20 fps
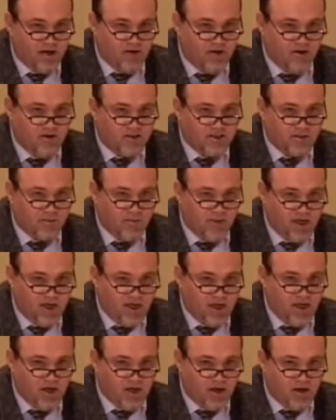terrorism
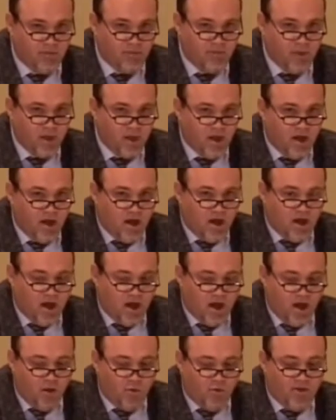here?
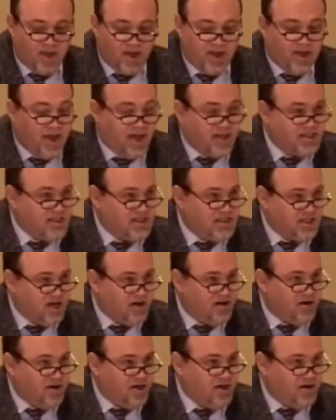Were they
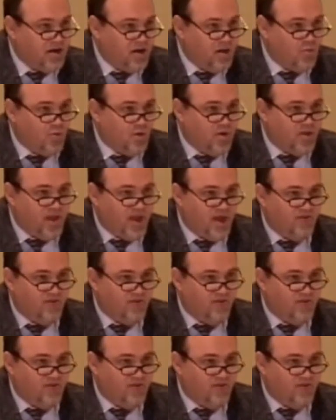necessary and were